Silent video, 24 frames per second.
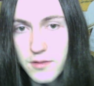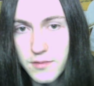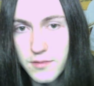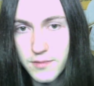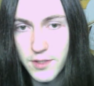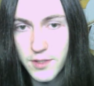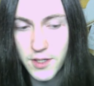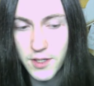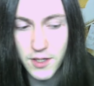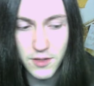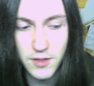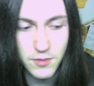you
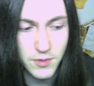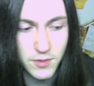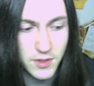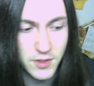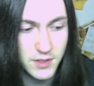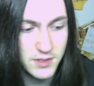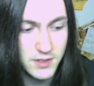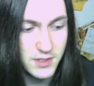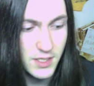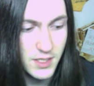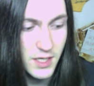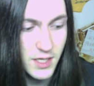know where
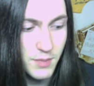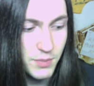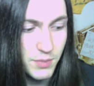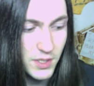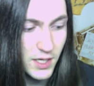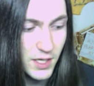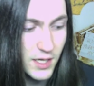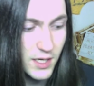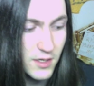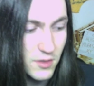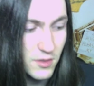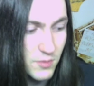it's like
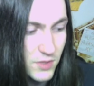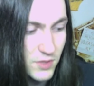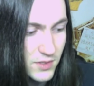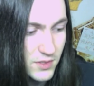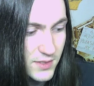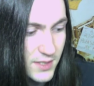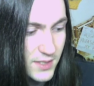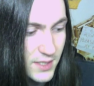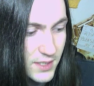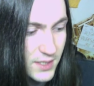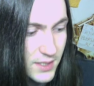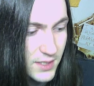piano
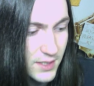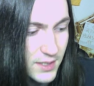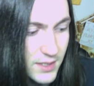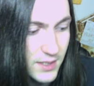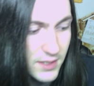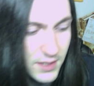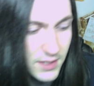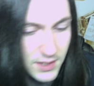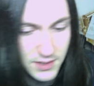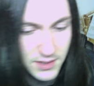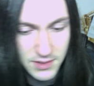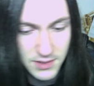music
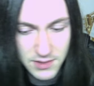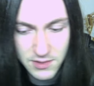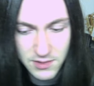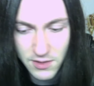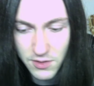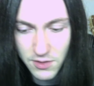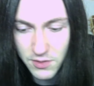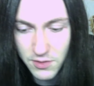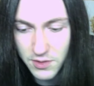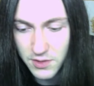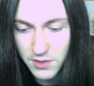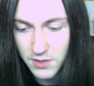and and
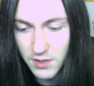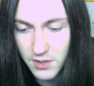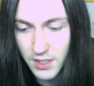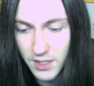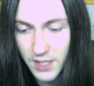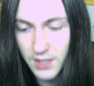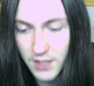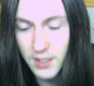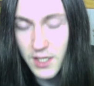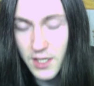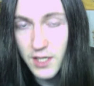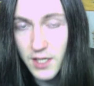slow and you're
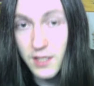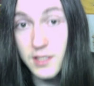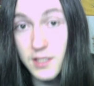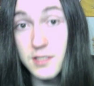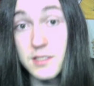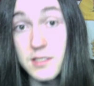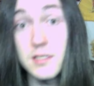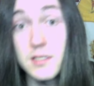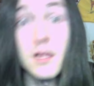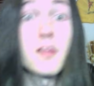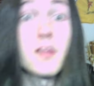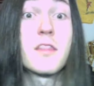like
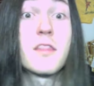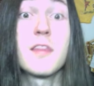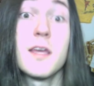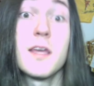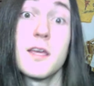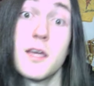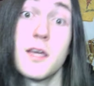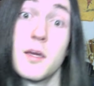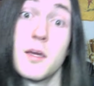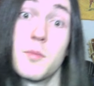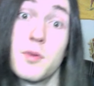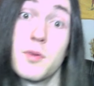this is a
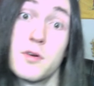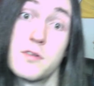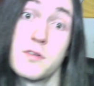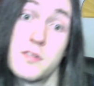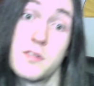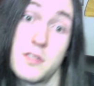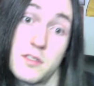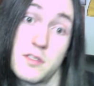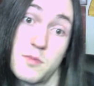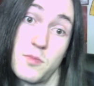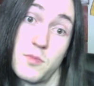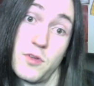thinking
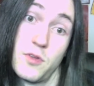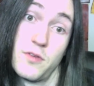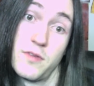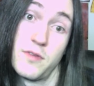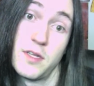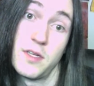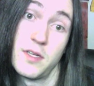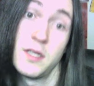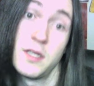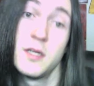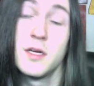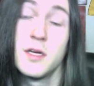person's
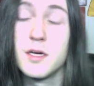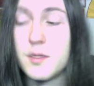movie